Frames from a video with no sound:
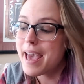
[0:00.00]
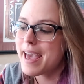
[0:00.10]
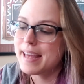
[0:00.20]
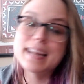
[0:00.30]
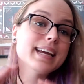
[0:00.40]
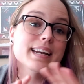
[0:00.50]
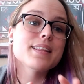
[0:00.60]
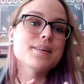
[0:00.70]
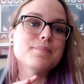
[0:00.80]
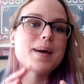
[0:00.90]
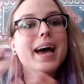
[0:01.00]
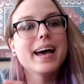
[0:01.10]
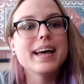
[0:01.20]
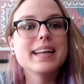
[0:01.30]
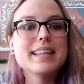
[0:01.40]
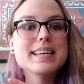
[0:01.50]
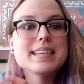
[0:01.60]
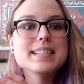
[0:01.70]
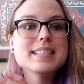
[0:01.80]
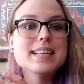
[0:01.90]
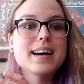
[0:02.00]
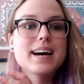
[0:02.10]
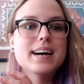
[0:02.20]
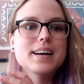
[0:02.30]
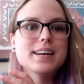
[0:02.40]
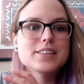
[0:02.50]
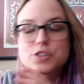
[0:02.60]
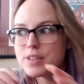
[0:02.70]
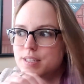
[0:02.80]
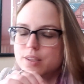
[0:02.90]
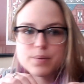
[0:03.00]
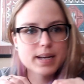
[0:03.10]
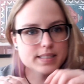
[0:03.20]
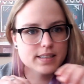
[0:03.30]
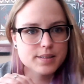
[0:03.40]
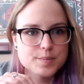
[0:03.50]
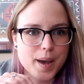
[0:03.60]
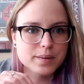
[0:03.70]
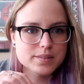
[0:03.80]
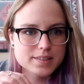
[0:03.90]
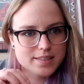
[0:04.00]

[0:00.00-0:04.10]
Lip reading: And in them had these tree silhouettes and these mountains.